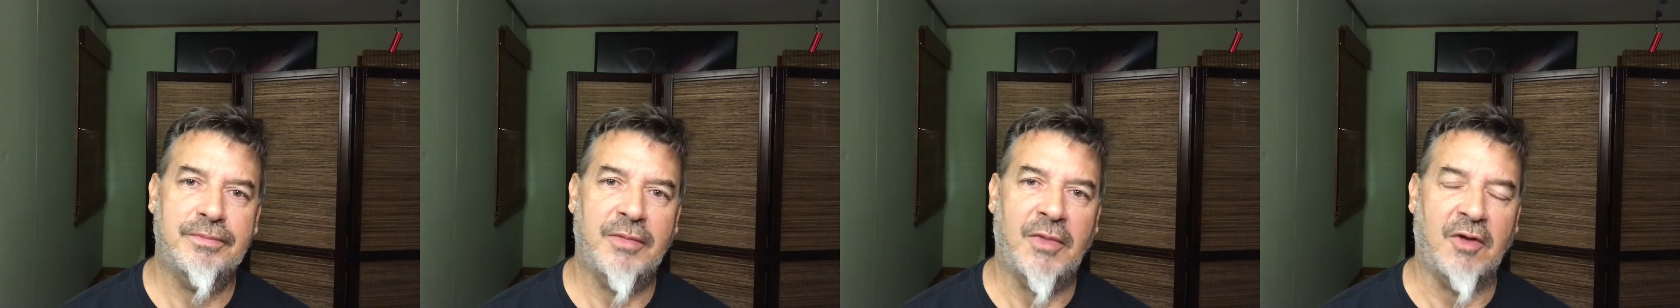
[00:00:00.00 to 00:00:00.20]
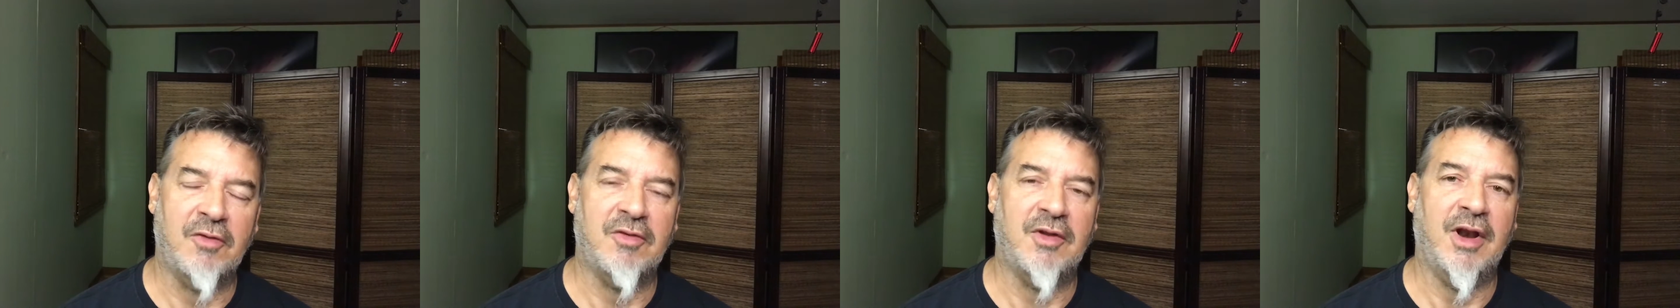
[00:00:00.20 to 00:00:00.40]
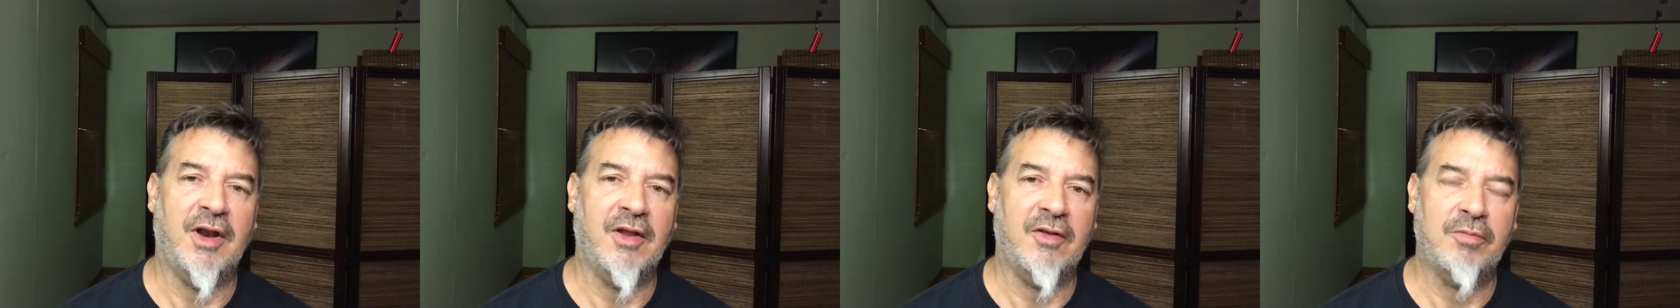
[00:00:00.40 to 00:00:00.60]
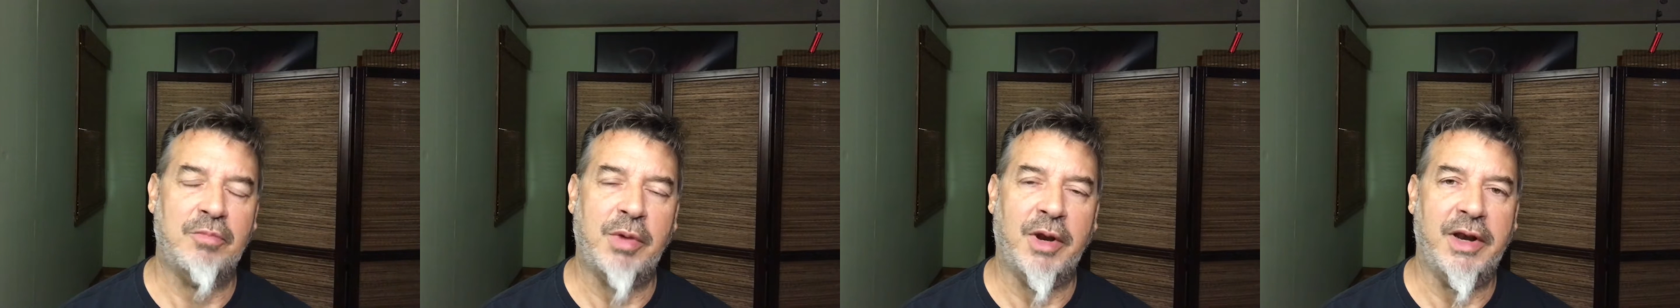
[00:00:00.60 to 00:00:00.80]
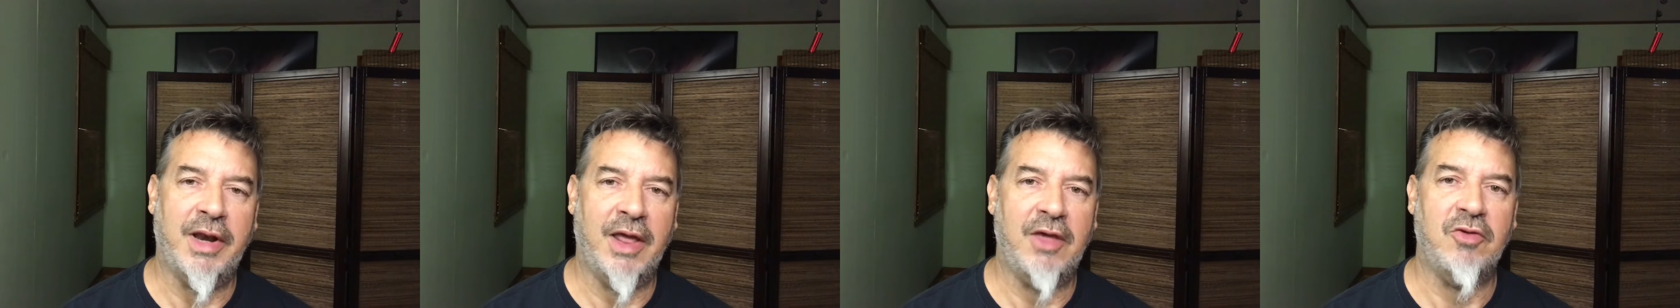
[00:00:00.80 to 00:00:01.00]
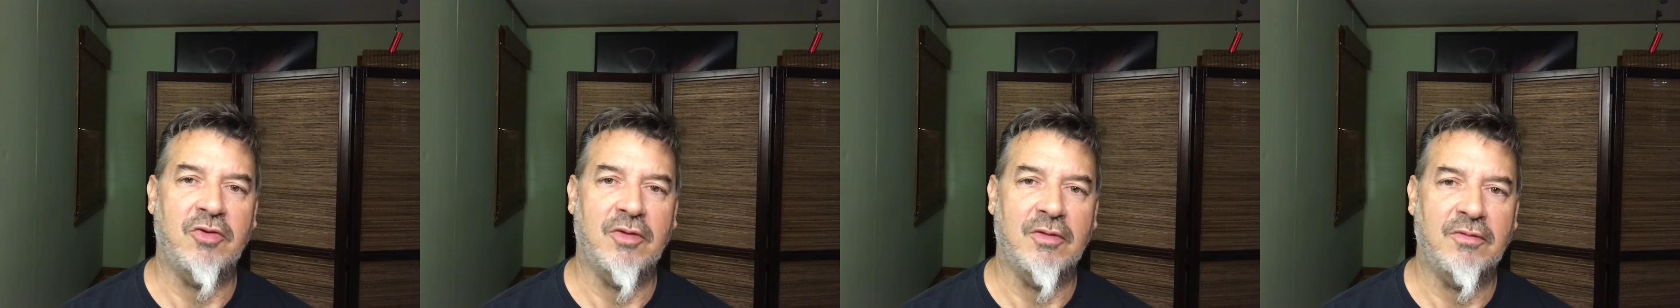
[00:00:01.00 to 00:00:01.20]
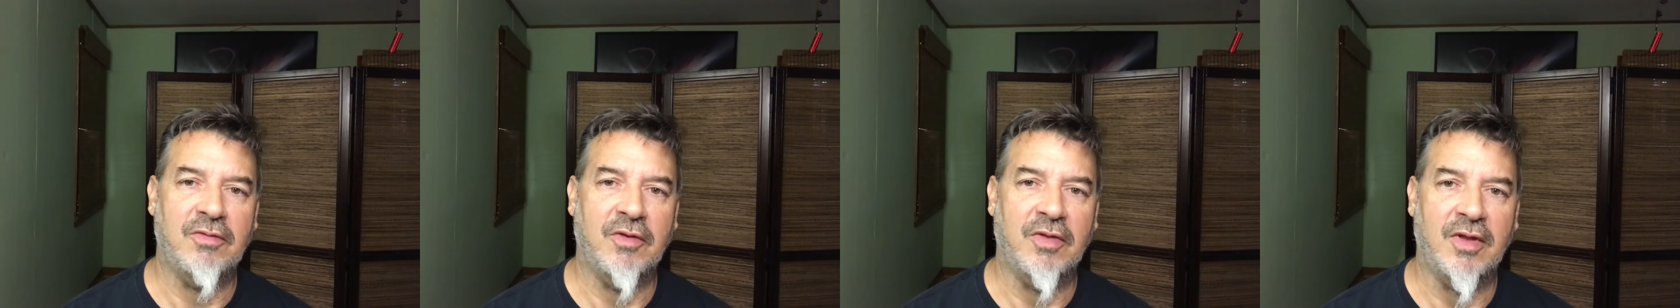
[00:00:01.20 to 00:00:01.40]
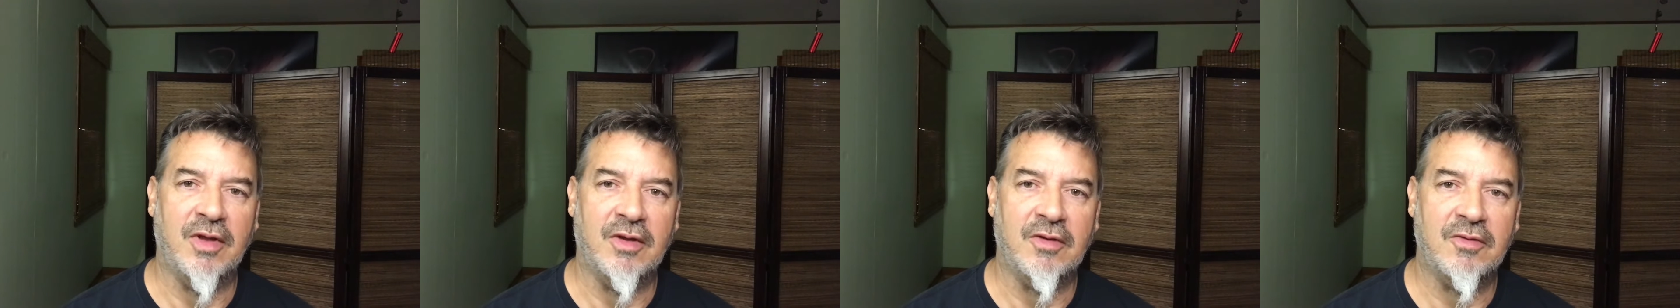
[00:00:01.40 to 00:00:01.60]
there's an explanation for
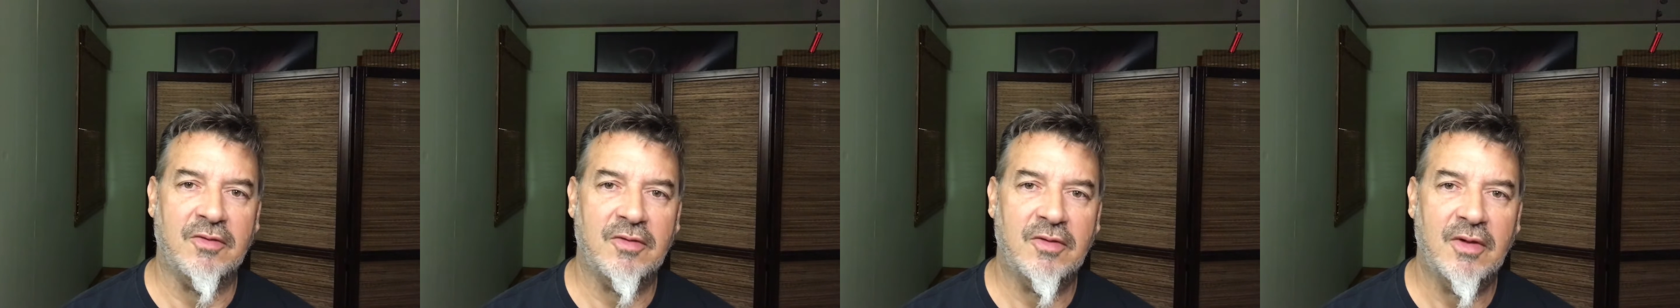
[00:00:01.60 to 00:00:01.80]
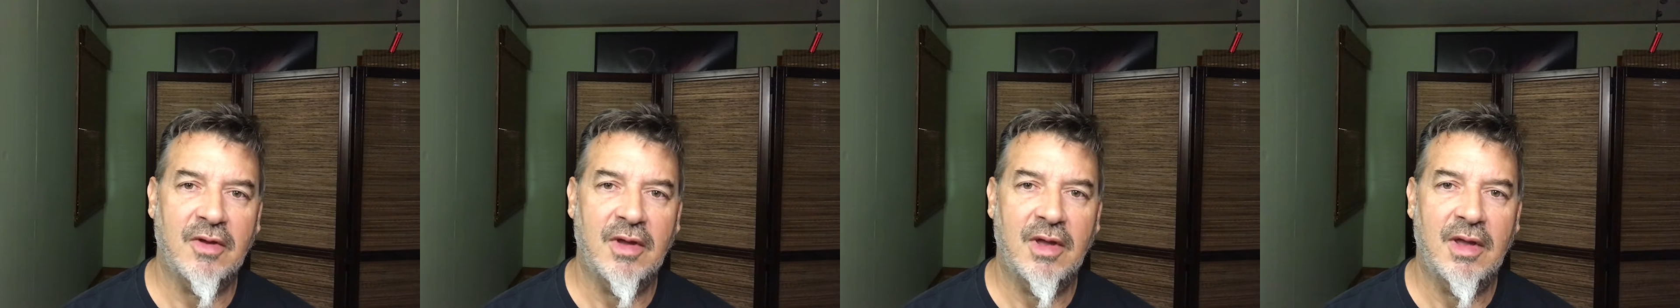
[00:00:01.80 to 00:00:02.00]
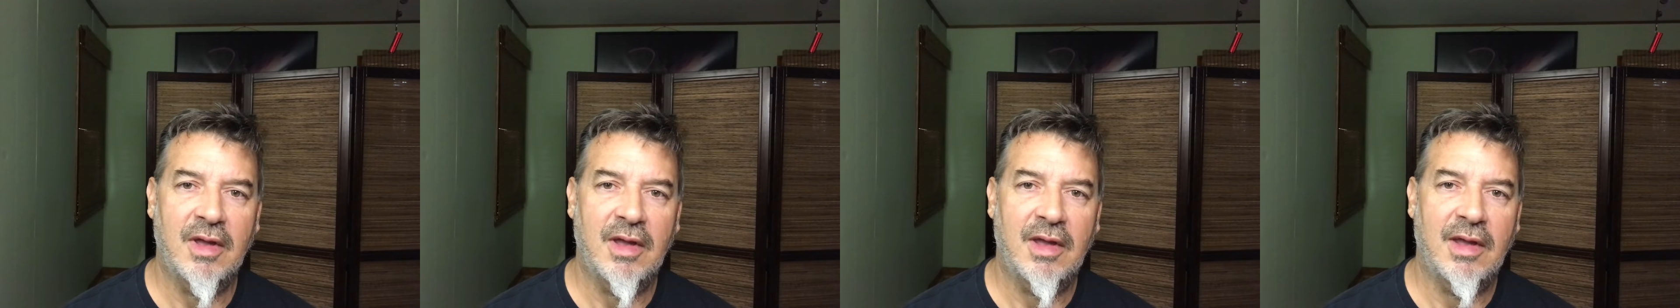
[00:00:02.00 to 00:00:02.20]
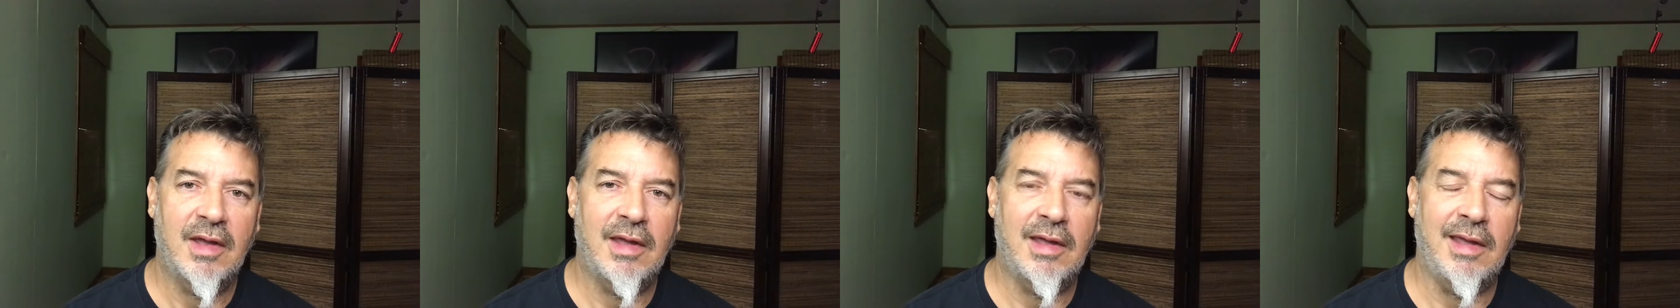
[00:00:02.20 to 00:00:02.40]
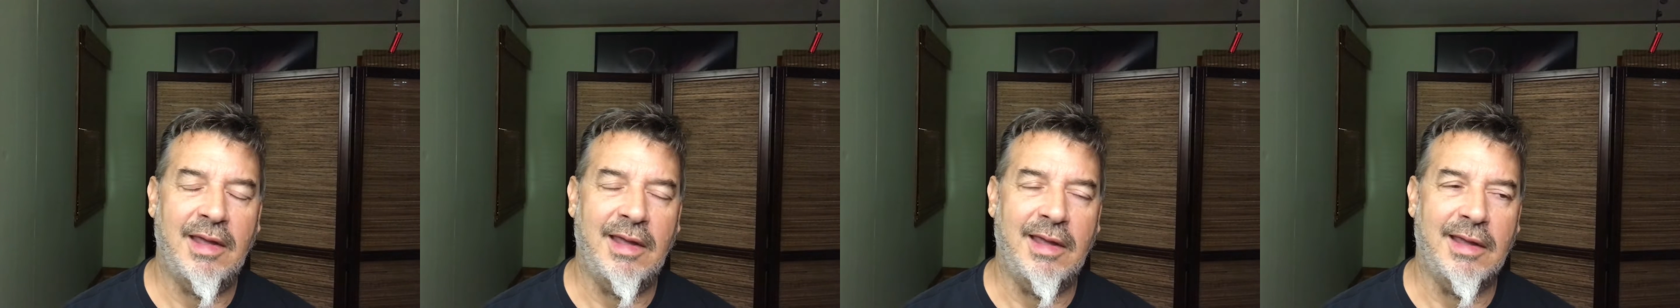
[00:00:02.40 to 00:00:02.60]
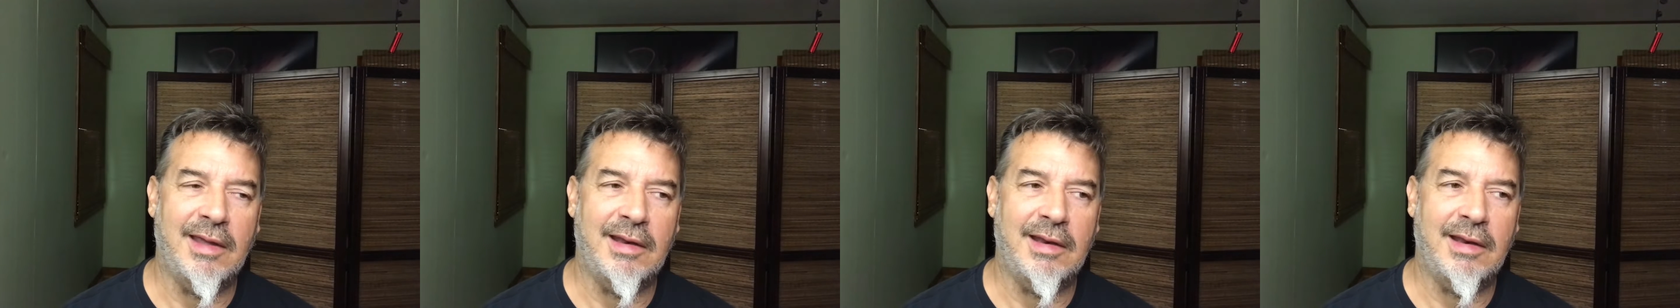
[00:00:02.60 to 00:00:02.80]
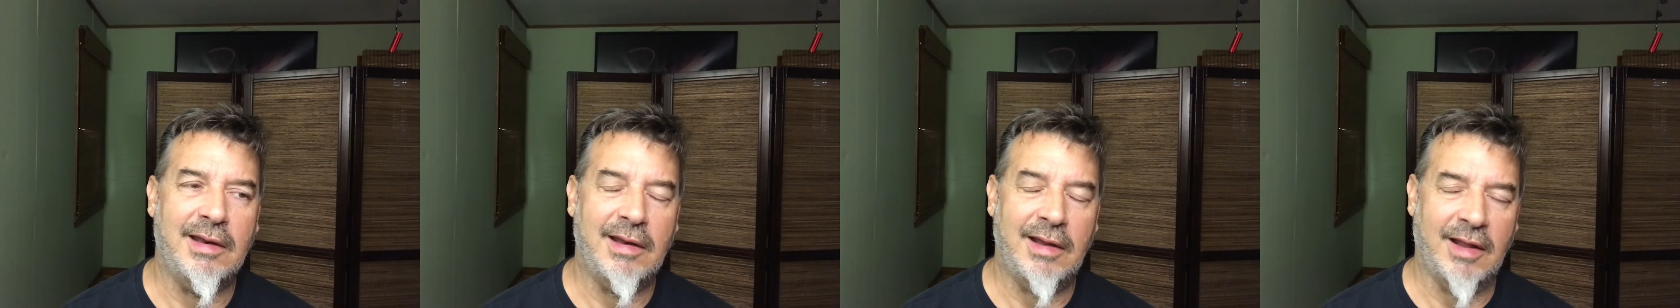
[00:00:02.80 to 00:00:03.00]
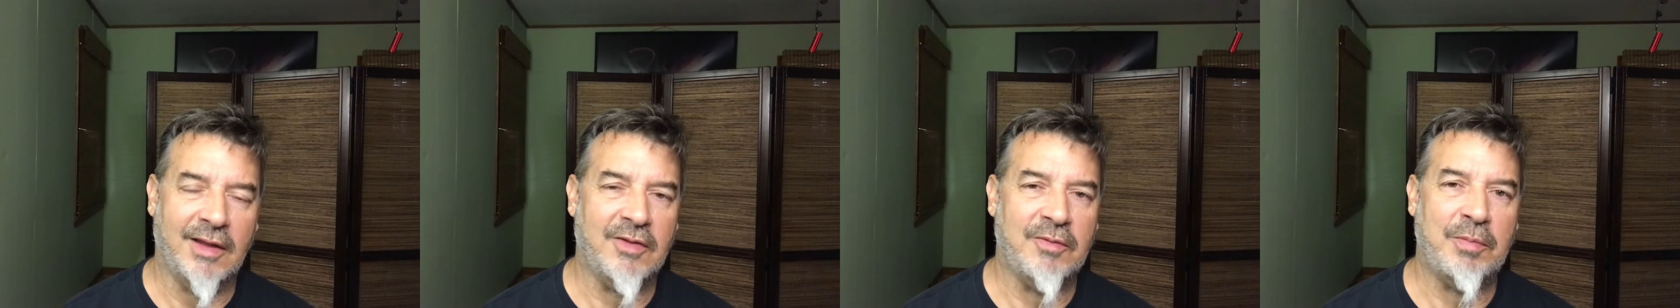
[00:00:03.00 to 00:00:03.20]
this. And
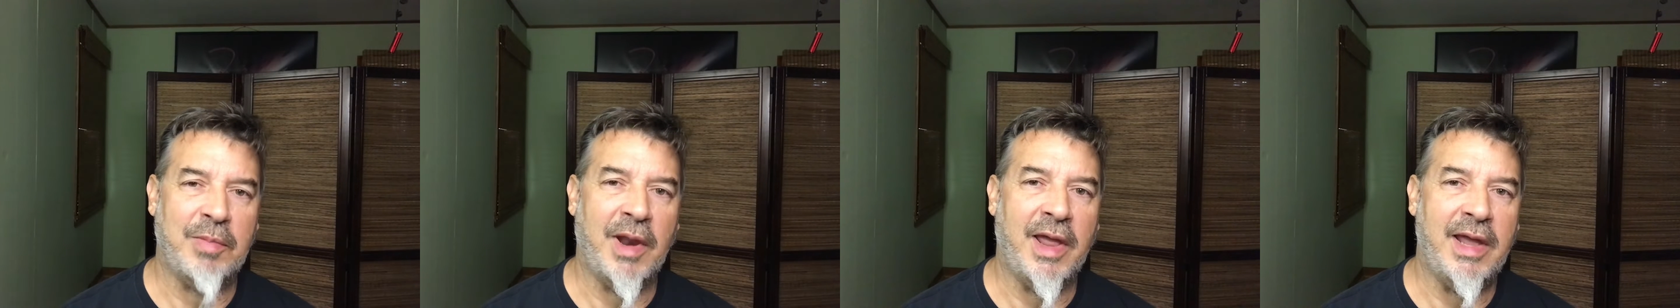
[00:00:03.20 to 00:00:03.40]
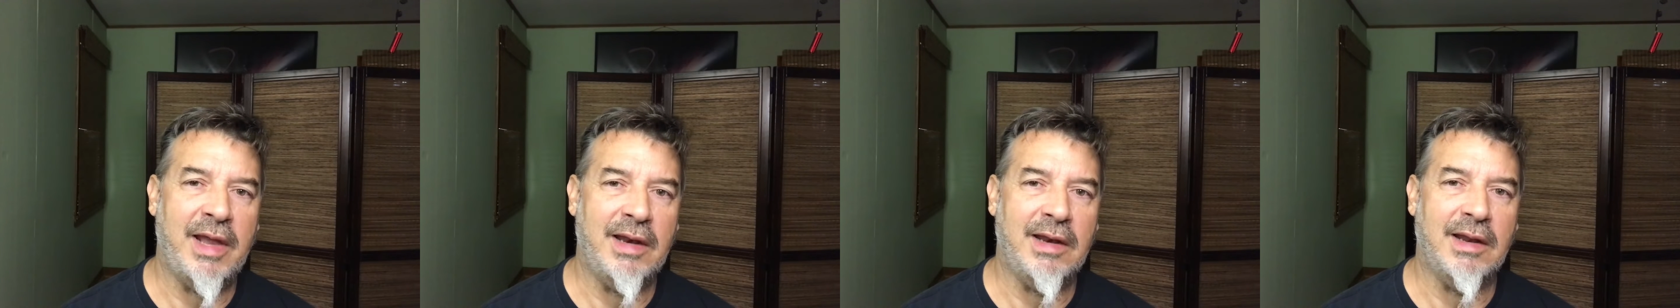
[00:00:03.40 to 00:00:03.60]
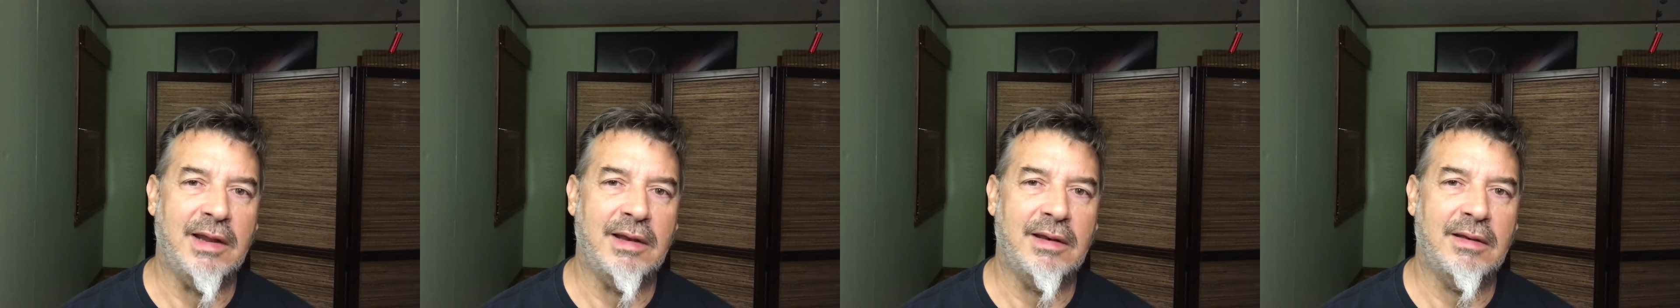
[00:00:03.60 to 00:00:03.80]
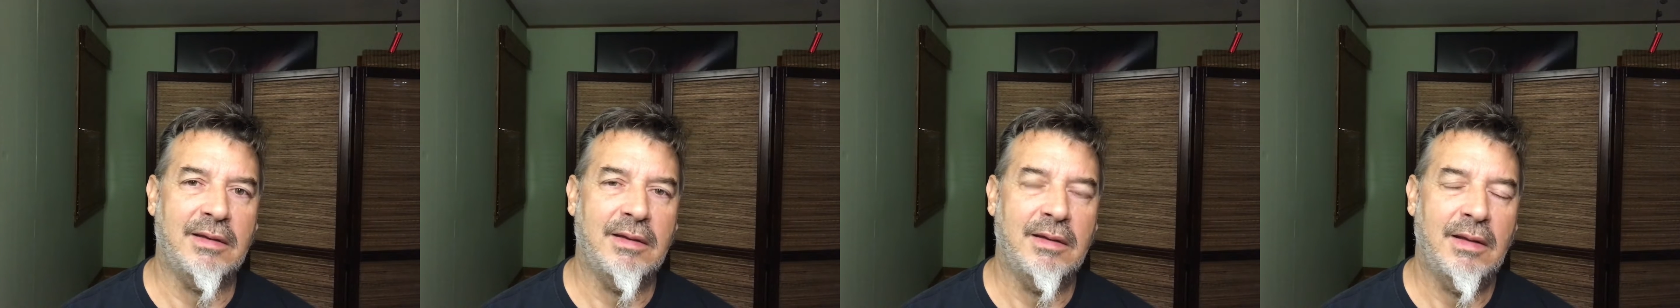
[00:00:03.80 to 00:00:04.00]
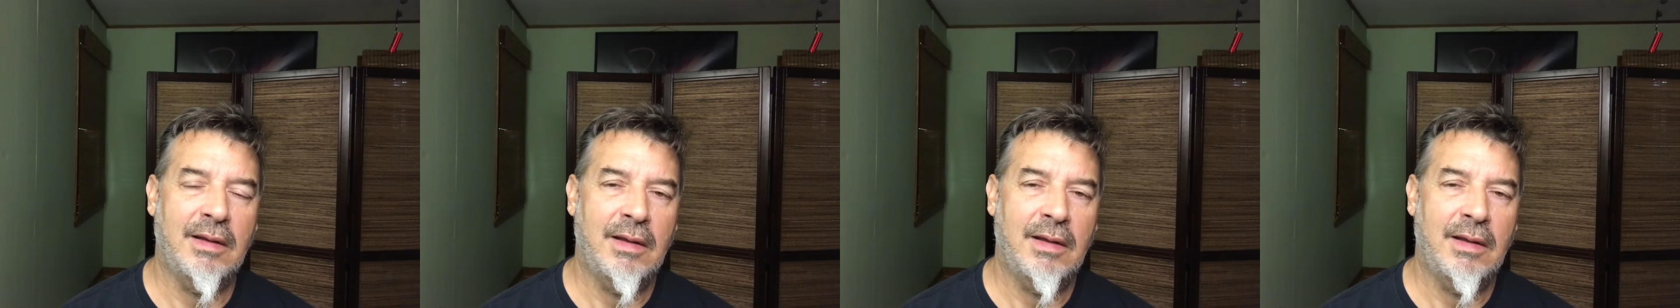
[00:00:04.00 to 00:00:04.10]
he explained it.